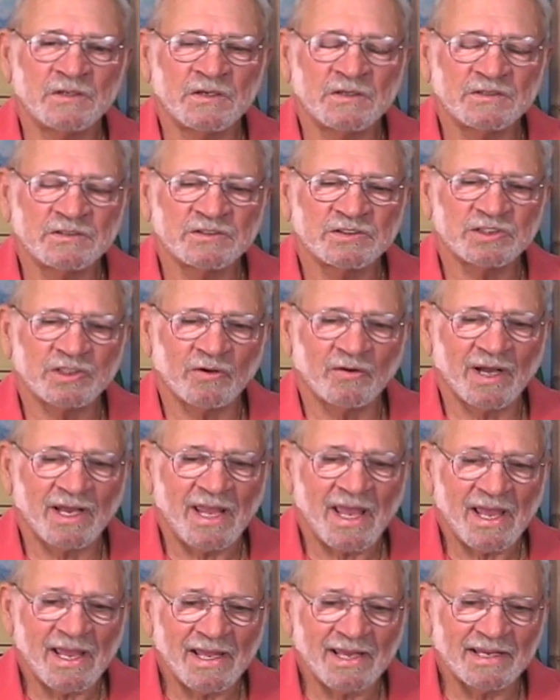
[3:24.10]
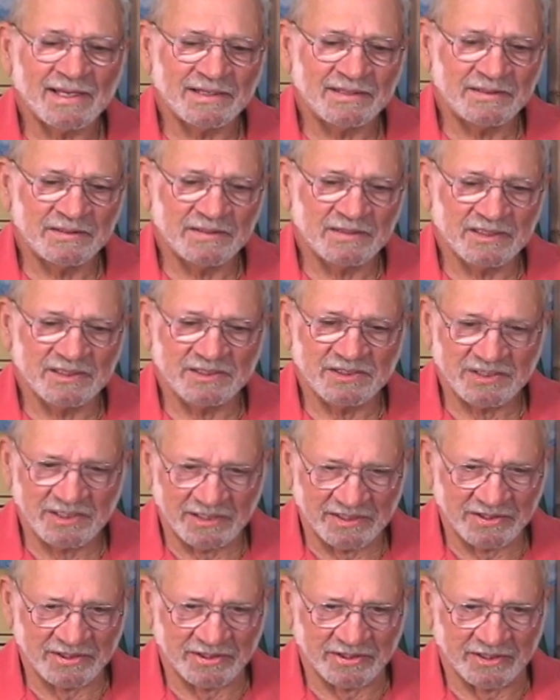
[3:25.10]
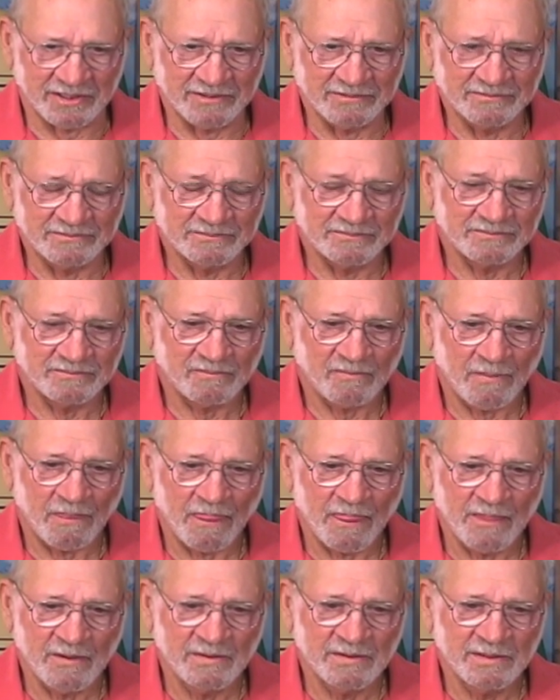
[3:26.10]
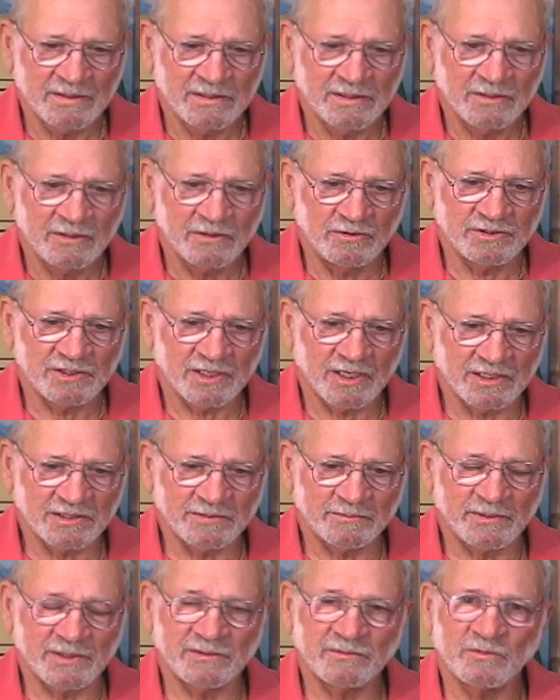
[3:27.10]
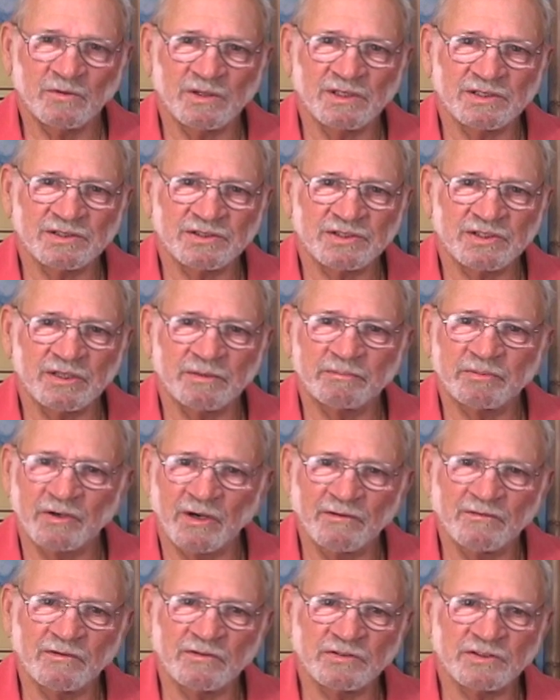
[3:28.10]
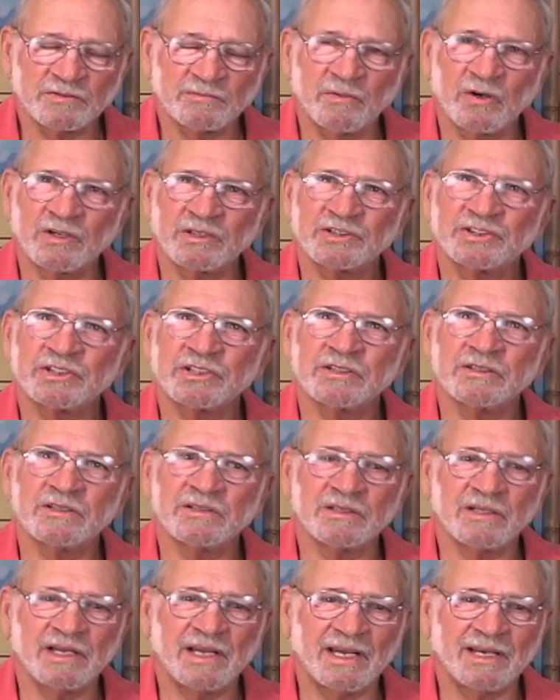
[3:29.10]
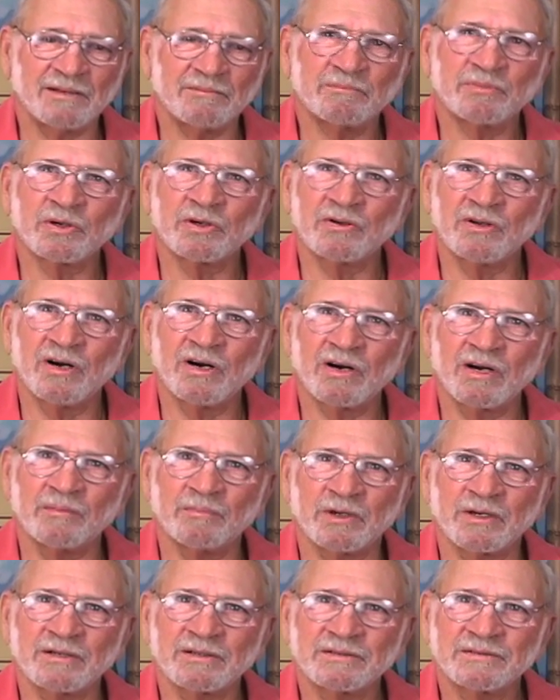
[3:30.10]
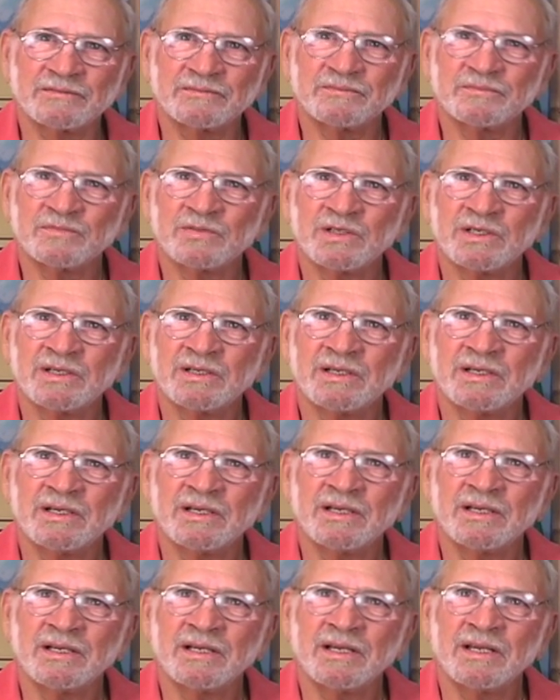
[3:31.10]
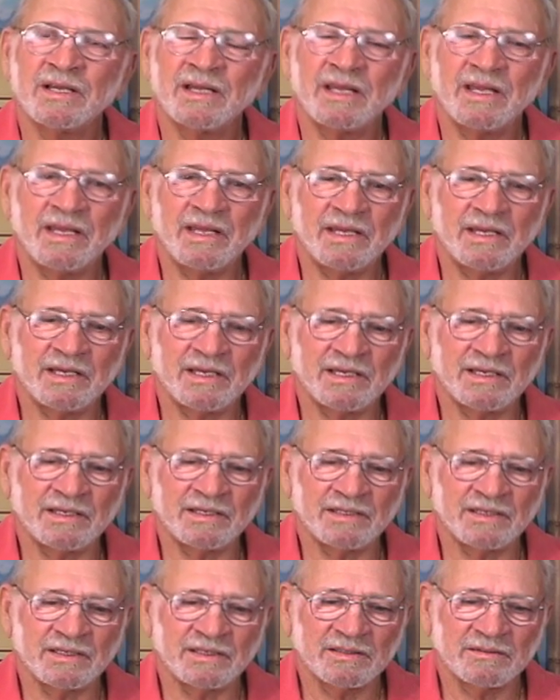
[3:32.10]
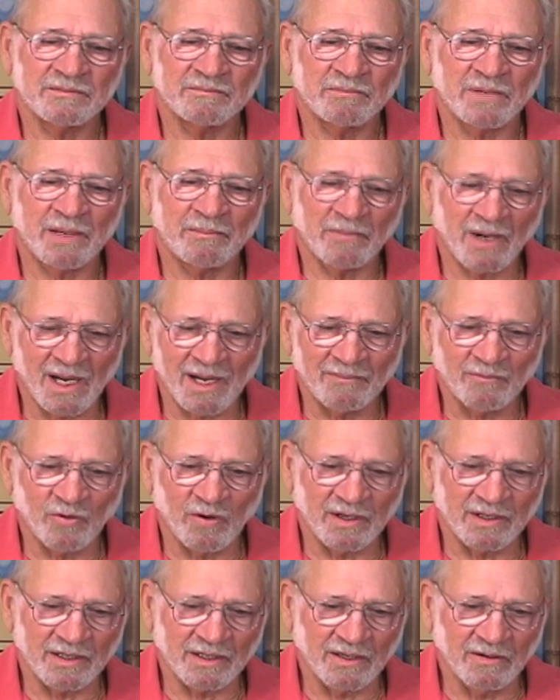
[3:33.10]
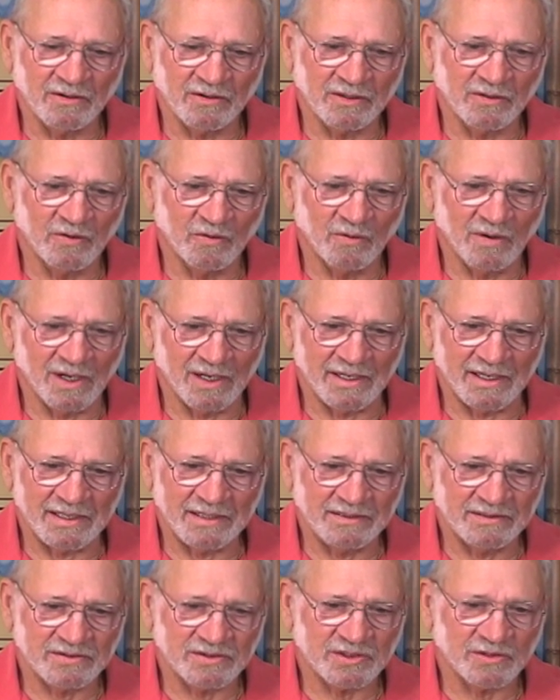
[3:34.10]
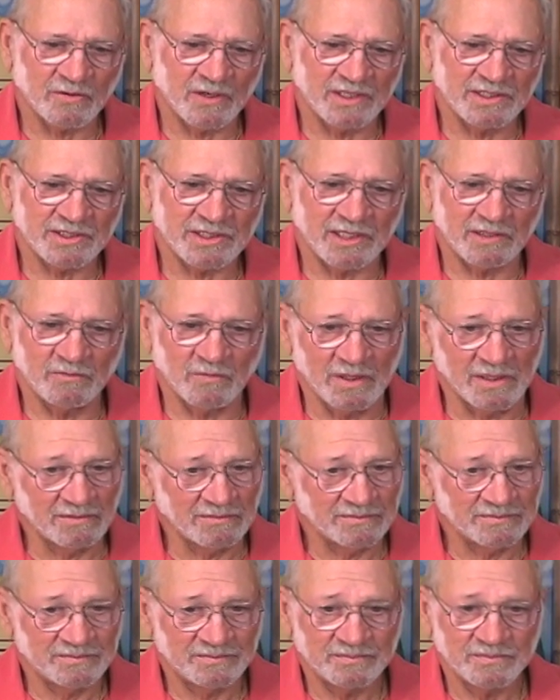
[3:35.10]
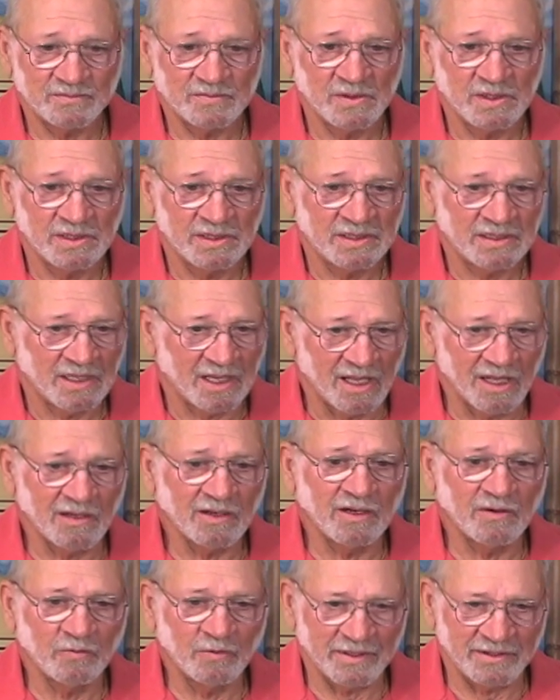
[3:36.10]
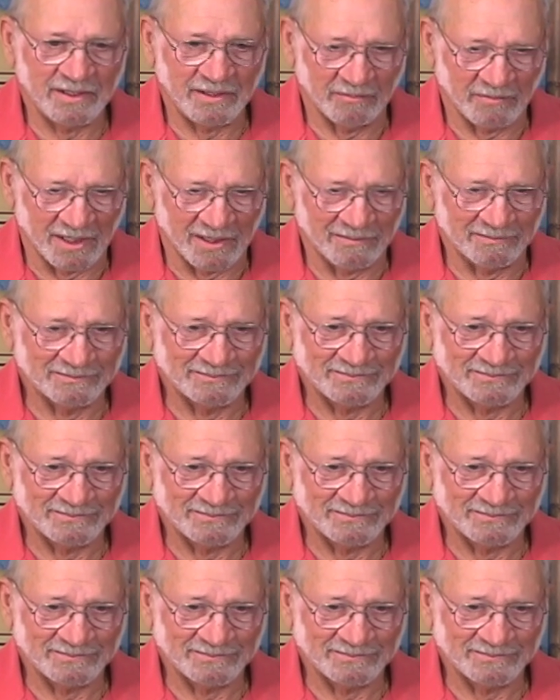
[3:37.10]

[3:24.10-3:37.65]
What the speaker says: So I had a sister whose husband was the provost marshal at Pearl Harbor. And my mom wanted to go to Hawaii, so I said, well, I'll go with you, Mom,